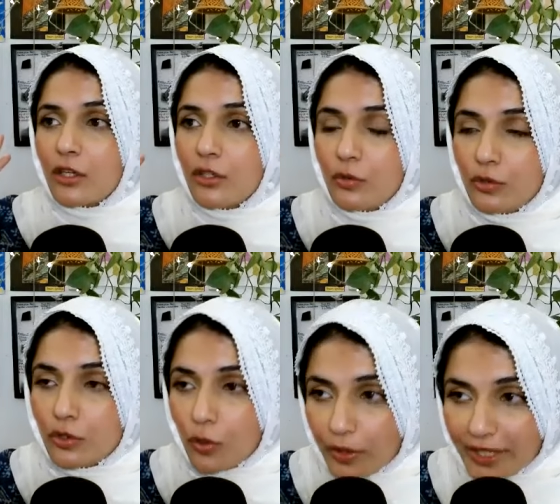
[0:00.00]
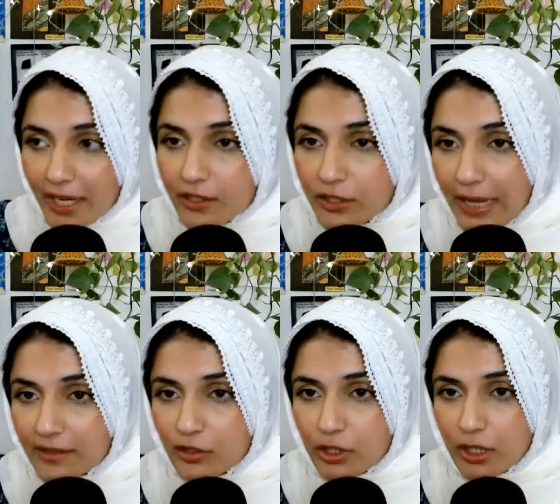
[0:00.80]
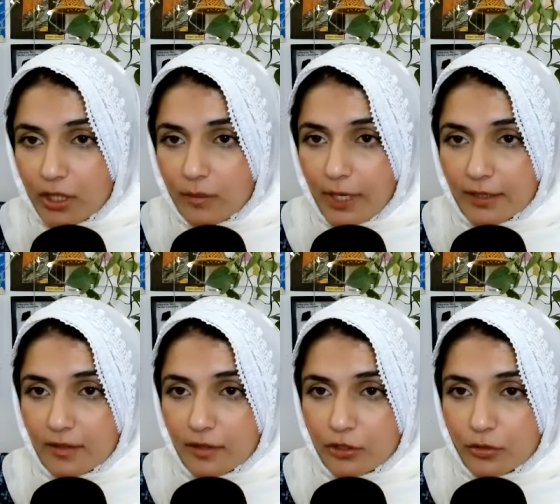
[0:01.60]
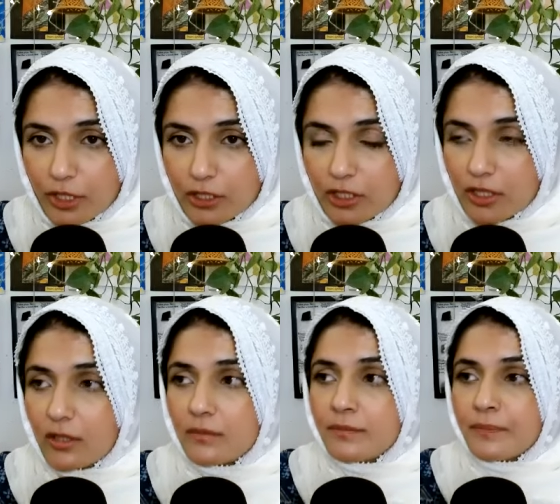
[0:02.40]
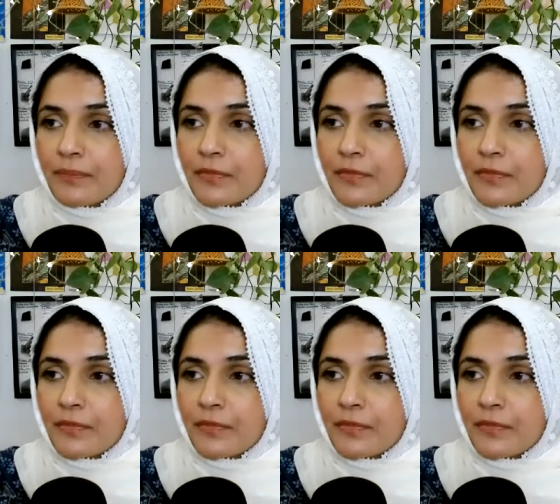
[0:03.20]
you don't get as triggered by the situation,